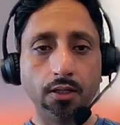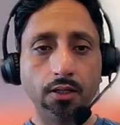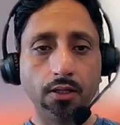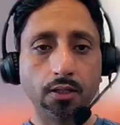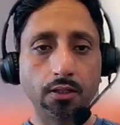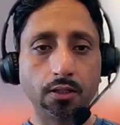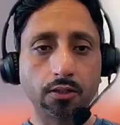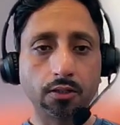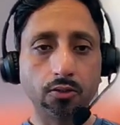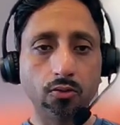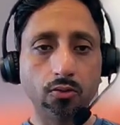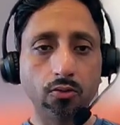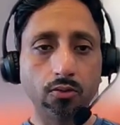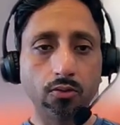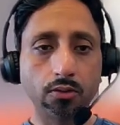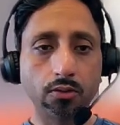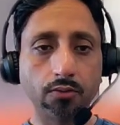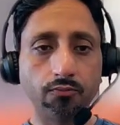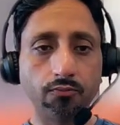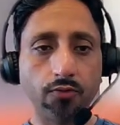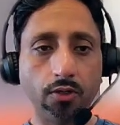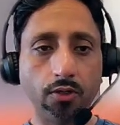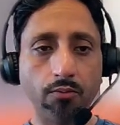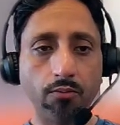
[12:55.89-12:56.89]
So, the
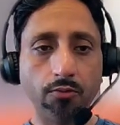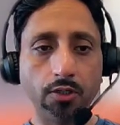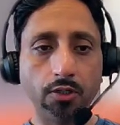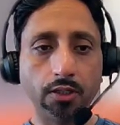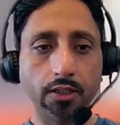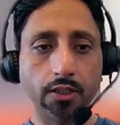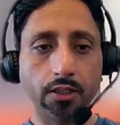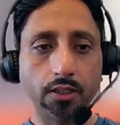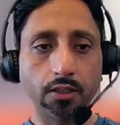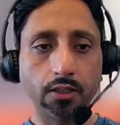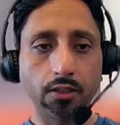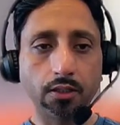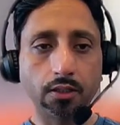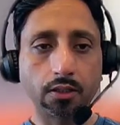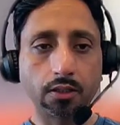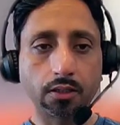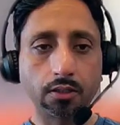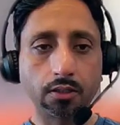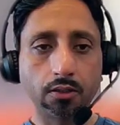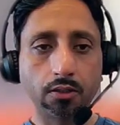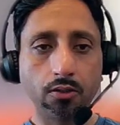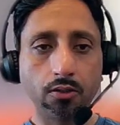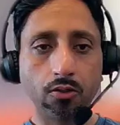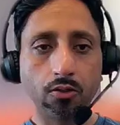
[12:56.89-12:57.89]
formula
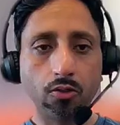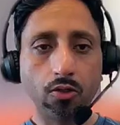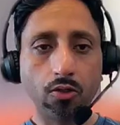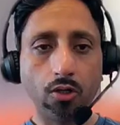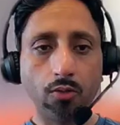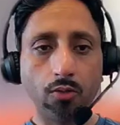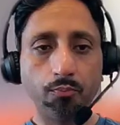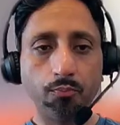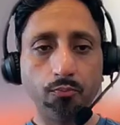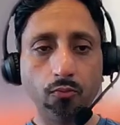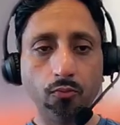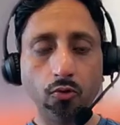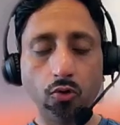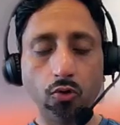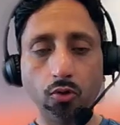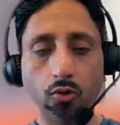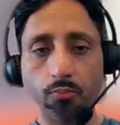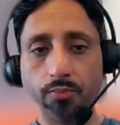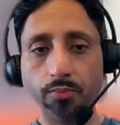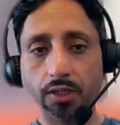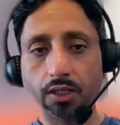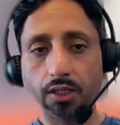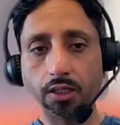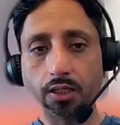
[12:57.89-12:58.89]
is
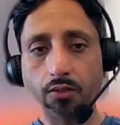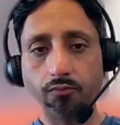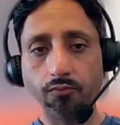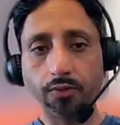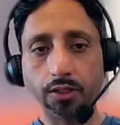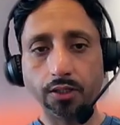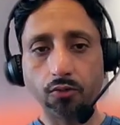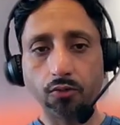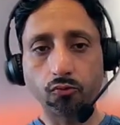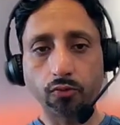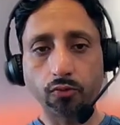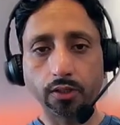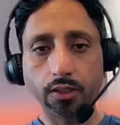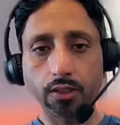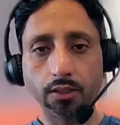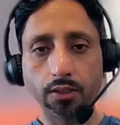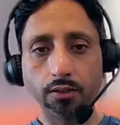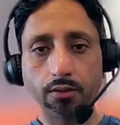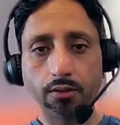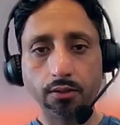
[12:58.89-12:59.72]
opening inventory,